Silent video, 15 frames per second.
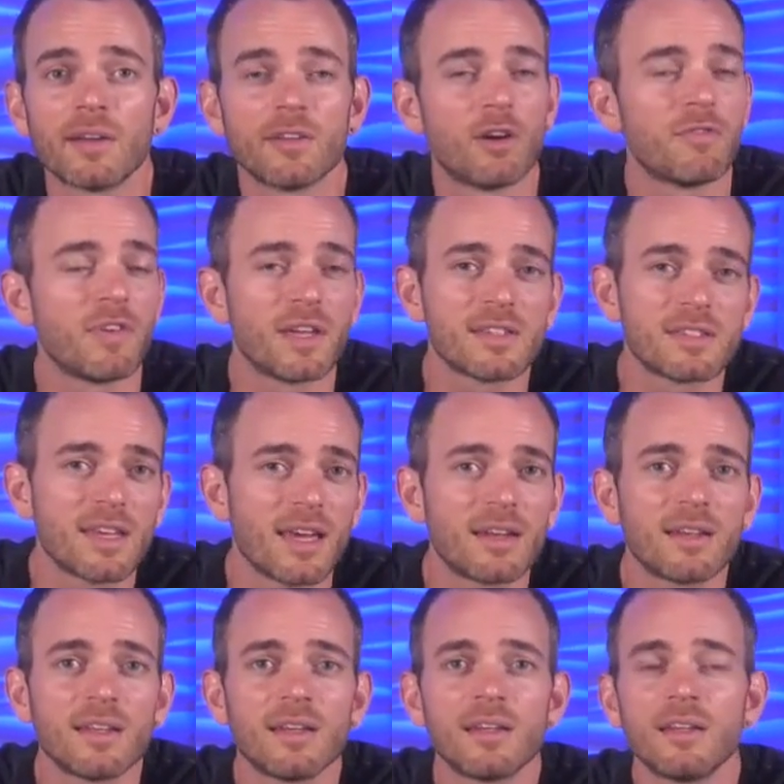No fancy
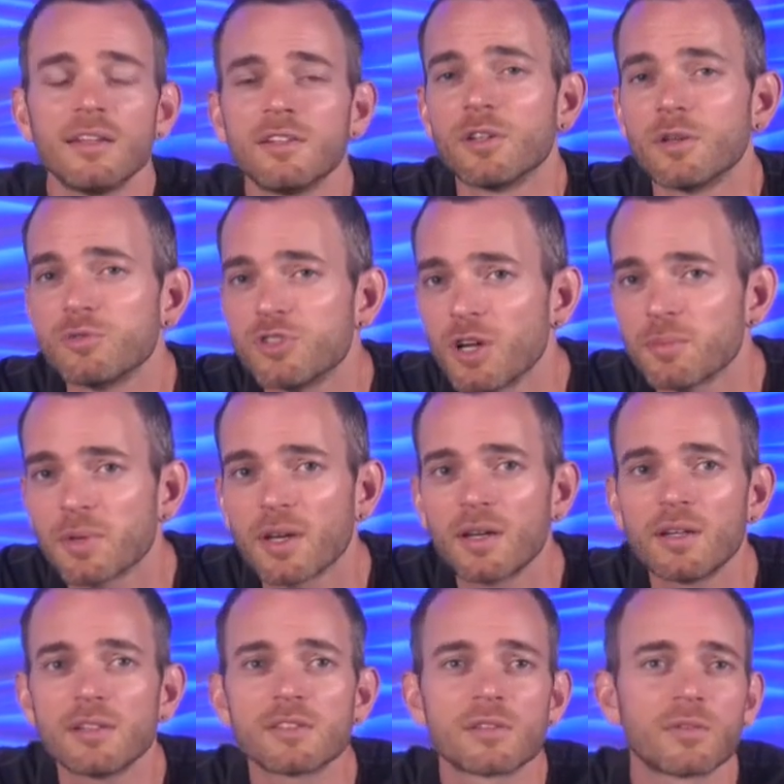editing, no jump
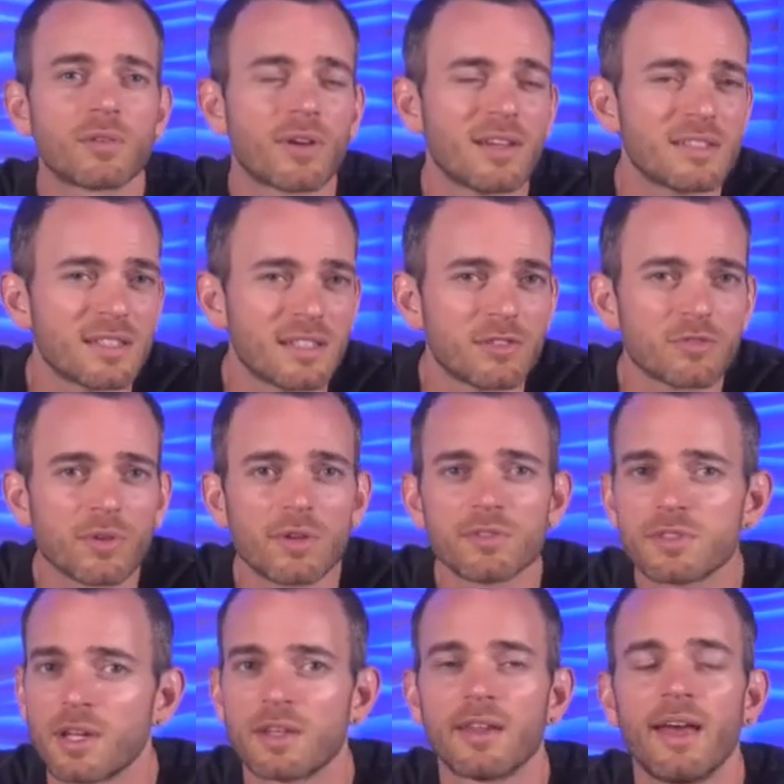cuts, no crazy
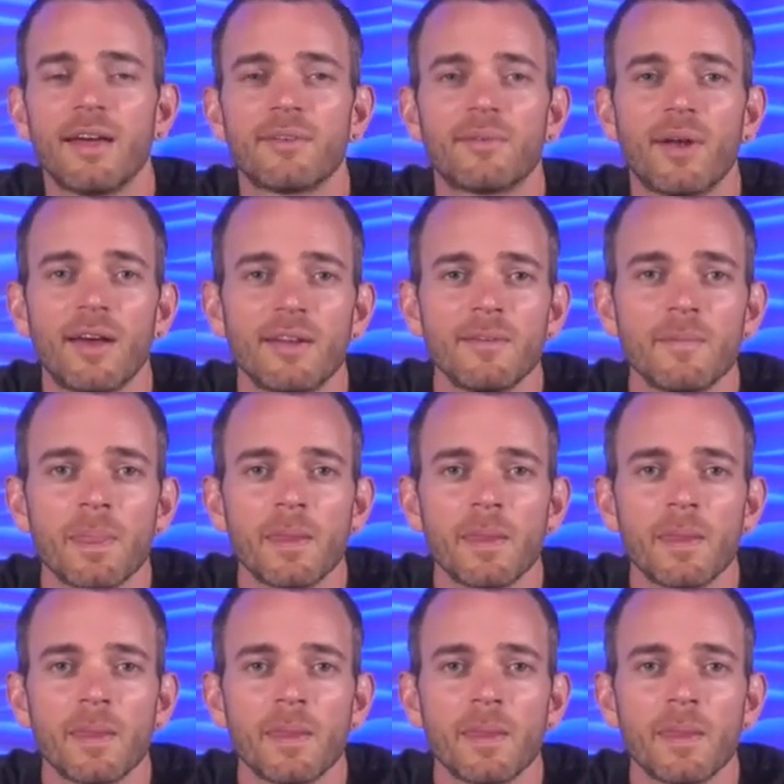intros, none of that, right?